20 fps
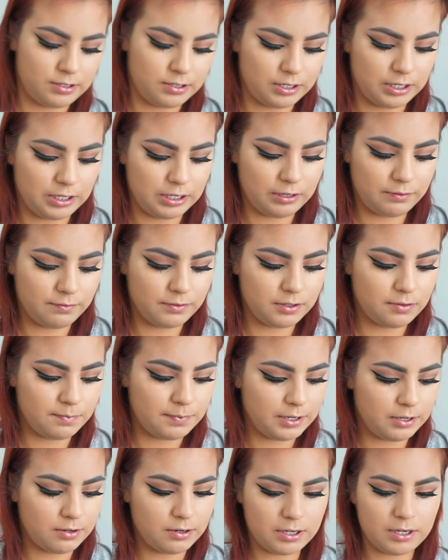I love this
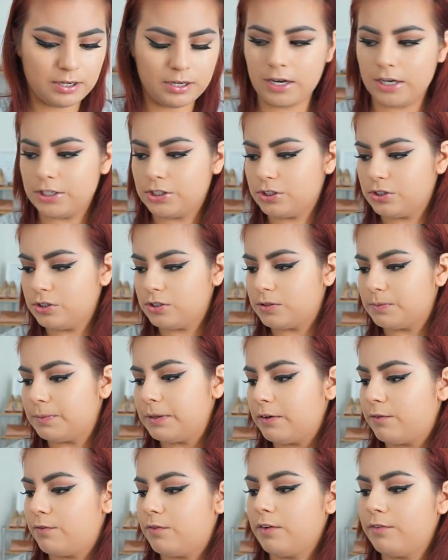powder. I just use a
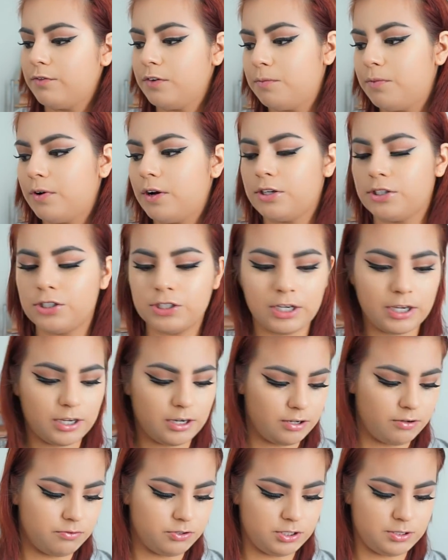big fluffy brush and
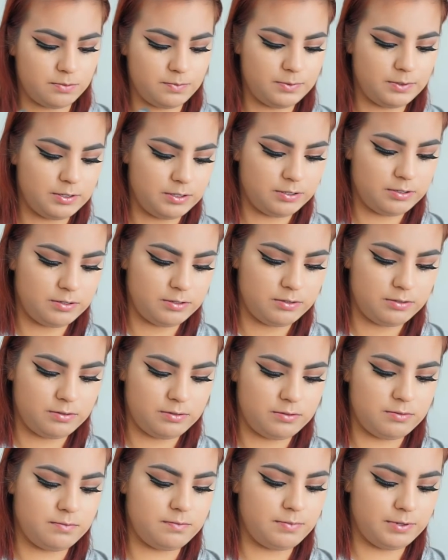I'll just
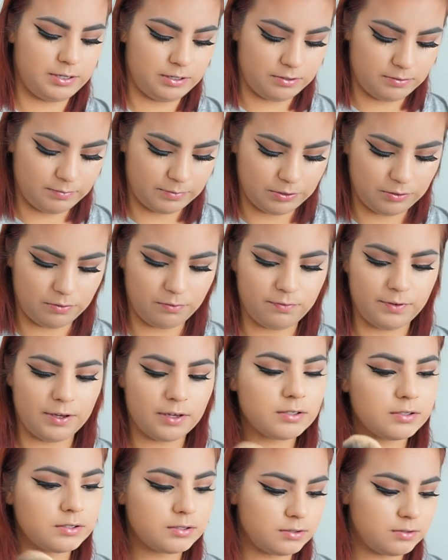powder my whole face.